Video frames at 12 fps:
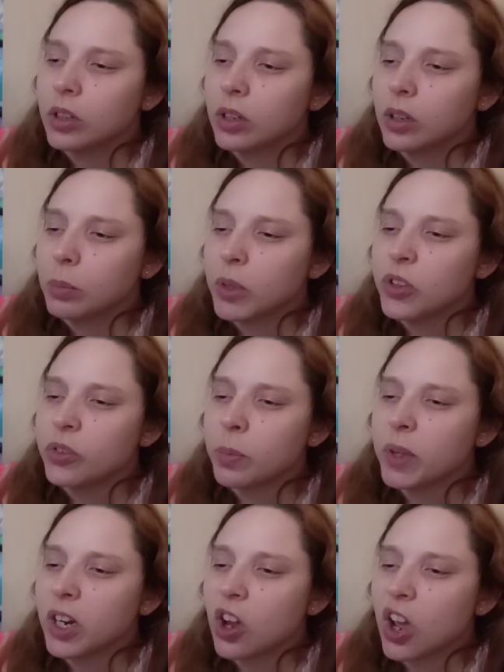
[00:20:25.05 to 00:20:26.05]
must have
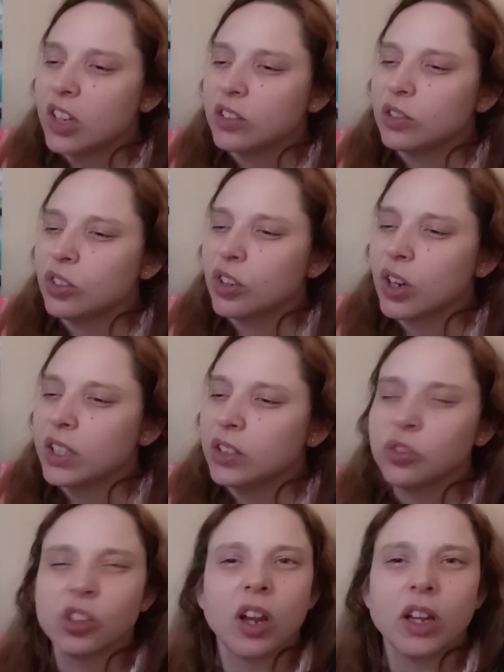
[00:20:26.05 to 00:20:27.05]
been like 9
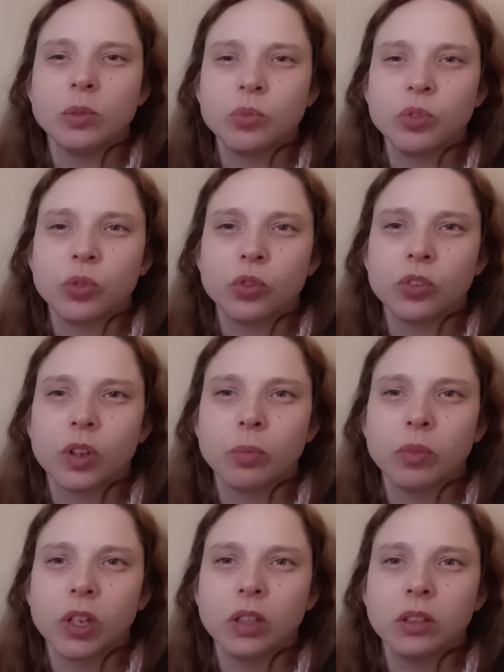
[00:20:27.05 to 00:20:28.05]
times or
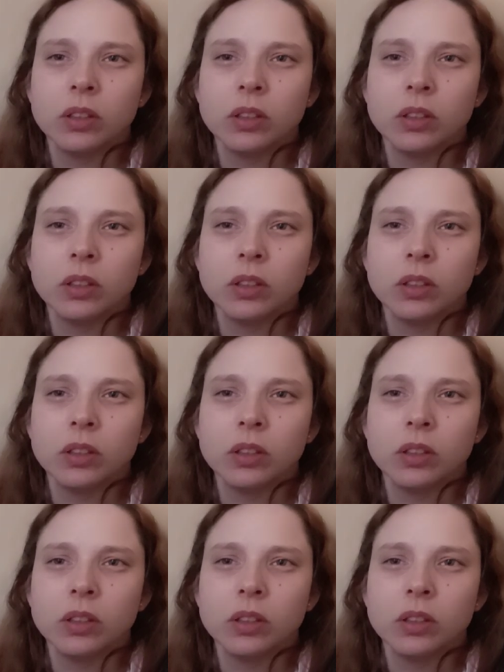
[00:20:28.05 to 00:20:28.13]
something.